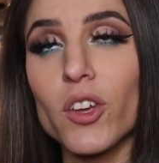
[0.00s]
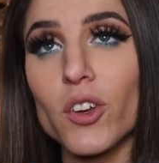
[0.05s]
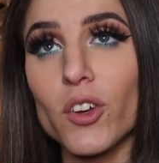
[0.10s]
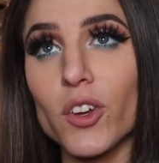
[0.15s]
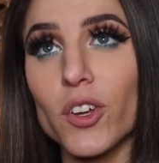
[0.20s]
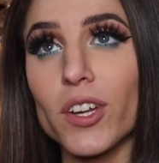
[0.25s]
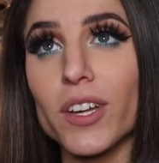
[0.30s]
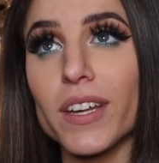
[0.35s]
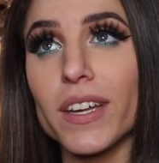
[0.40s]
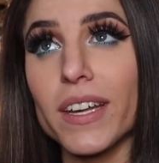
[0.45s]
Good
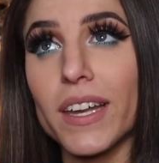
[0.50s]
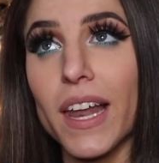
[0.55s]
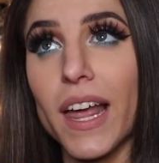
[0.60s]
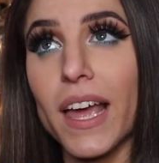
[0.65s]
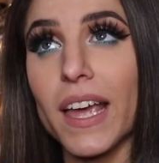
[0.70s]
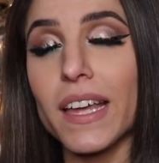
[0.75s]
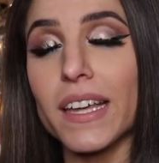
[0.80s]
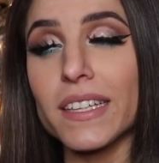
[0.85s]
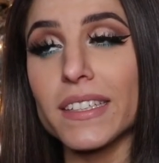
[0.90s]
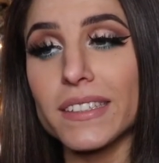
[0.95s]
her night. Her
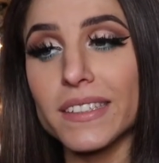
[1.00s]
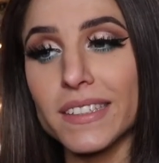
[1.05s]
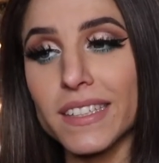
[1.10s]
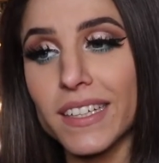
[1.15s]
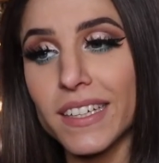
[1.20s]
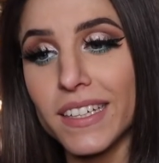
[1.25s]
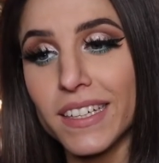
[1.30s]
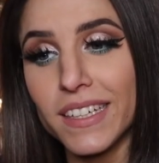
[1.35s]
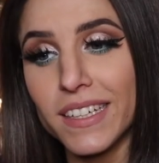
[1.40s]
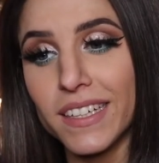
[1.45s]
name is
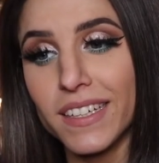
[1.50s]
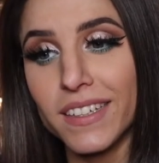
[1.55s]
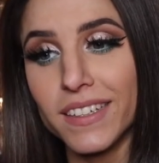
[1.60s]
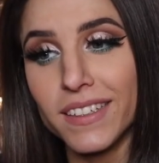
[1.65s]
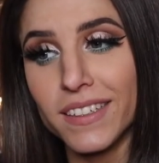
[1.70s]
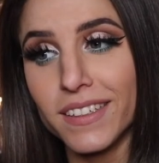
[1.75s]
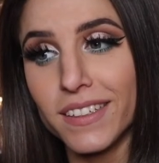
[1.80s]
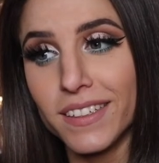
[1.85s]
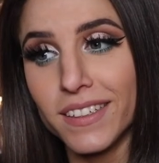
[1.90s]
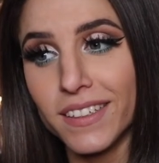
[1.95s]

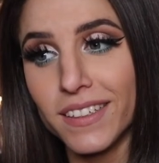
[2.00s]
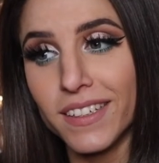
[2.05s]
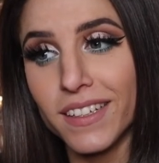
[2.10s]
Shayzoenay,